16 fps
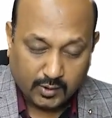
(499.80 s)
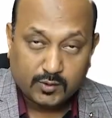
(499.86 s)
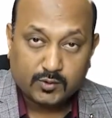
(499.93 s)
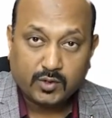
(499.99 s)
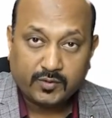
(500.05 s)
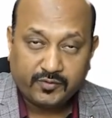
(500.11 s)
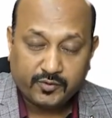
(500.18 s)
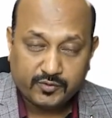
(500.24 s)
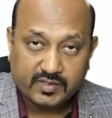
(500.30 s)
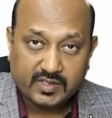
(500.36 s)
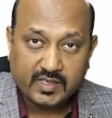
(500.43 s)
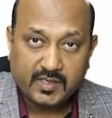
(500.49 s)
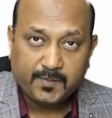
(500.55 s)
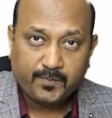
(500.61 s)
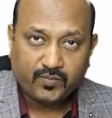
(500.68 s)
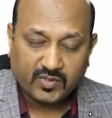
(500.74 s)
So if you
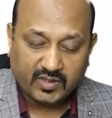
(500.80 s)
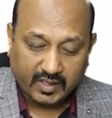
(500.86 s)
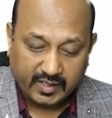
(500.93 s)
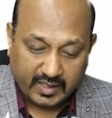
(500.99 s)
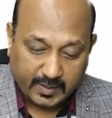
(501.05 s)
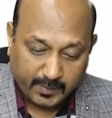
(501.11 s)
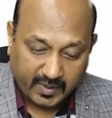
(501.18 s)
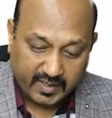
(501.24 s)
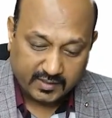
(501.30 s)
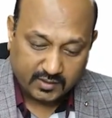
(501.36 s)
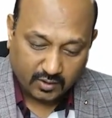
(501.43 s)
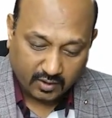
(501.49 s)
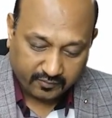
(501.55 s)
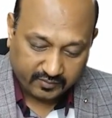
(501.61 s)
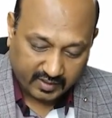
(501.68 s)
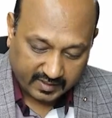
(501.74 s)
see the image
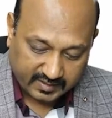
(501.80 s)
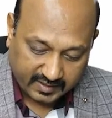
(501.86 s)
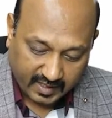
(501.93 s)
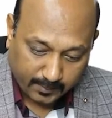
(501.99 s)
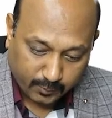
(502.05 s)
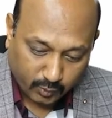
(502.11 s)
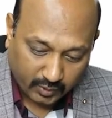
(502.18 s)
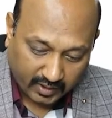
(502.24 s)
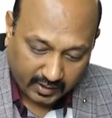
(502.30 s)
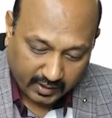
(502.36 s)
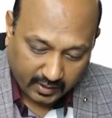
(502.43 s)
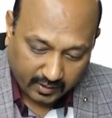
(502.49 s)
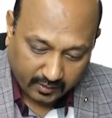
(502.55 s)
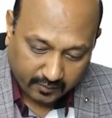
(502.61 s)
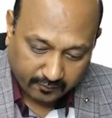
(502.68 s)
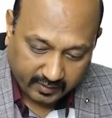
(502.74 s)
of the scapula,
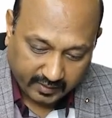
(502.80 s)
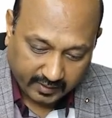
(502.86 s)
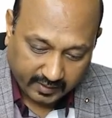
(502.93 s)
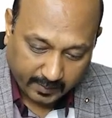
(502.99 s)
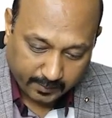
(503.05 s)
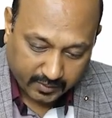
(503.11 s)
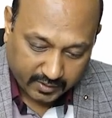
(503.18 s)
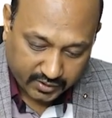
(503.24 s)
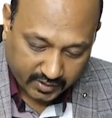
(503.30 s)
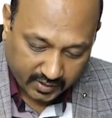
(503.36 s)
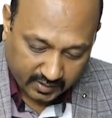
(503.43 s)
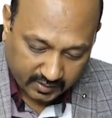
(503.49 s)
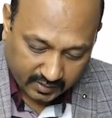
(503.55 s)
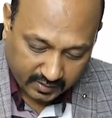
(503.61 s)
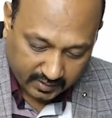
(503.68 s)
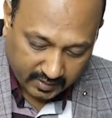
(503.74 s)
we can
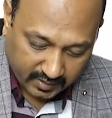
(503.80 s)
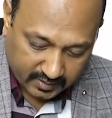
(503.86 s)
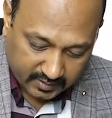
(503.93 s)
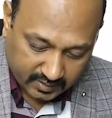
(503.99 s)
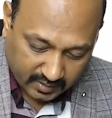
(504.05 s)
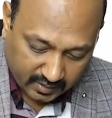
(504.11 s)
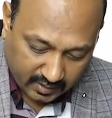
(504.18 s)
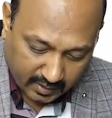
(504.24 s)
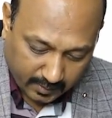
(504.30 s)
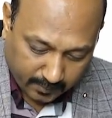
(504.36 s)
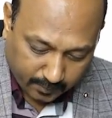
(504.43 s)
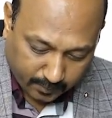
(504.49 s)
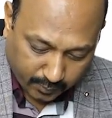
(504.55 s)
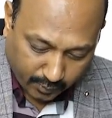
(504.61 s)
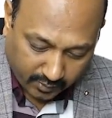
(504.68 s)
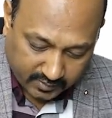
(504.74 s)
appreciate there is a
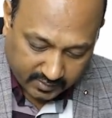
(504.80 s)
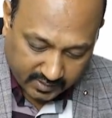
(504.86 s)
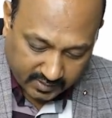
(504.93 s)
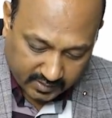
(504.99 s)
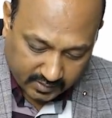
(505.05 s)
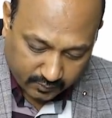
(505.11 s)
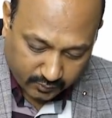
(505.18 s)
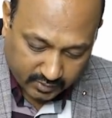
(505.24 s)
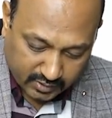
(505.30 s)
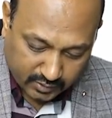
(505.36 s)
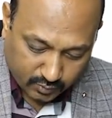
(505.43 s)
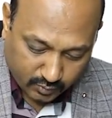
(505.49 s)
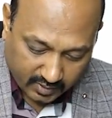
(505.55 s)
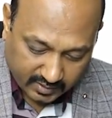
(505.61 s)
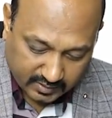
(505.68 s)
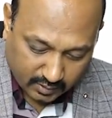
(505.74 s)
process which is
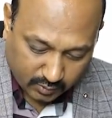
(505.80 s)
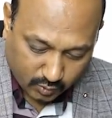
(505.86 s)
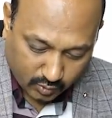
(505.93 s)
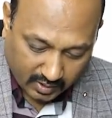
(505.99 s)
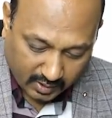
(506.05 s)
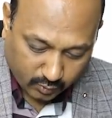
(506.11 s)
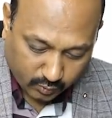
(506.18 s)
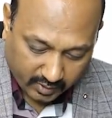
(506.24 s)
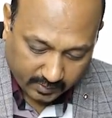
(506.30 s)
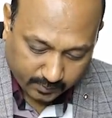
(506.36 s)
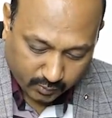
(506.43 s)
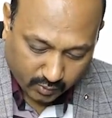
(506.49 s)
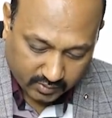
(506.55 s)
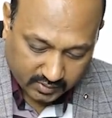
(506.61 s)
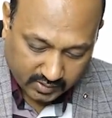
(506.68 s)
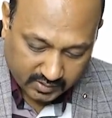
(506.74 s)
known as the coracoid
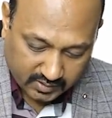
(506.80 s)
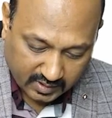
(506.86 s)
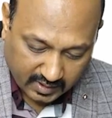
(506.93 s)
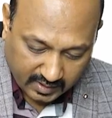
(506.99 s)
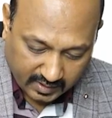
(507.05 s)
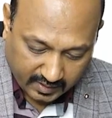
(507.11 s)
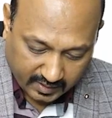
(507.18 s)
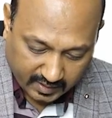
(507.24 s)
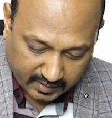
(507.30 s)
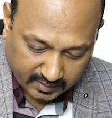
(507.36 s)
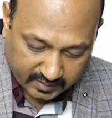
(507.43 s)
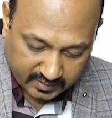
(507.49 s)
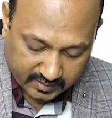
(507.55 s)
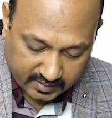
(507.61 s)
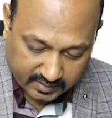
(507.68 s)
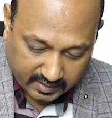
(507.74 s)
process, and
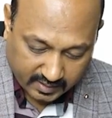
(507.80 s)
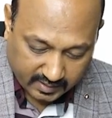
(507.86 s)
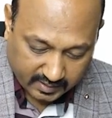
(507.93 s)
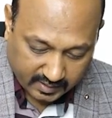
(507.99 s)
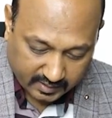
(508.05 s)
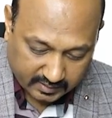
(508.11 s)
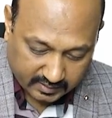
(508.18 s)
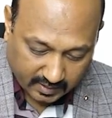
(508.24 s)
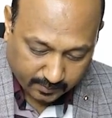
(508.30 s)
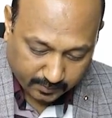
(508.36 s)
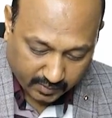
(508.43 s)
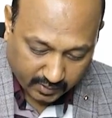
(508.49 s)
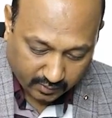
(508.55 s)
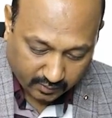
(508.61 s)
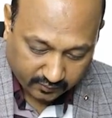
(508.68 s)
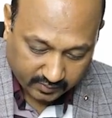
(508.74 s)
this is an
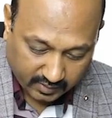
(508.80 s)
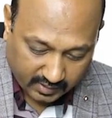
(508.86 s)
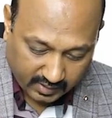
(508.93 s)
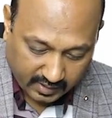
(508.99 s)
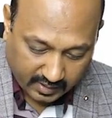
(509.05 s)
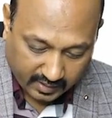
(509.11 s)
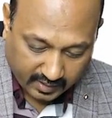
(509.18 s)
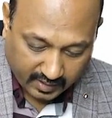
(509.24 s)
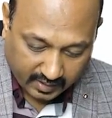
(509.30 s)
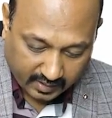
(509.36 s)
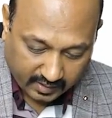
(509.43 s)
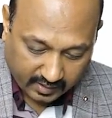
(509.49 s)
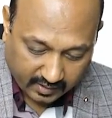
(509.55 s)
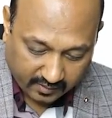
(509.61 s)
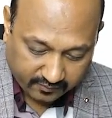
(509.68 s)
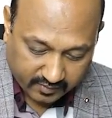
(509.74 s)
example of the
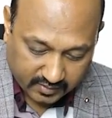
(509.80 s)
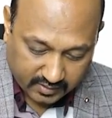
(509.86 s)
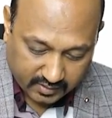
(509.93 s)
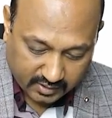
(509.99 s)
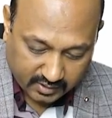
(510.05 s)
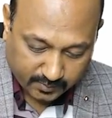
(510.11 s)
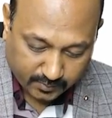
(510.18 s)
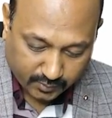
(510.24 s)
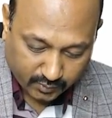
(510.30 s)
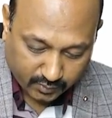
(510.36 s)
atavistic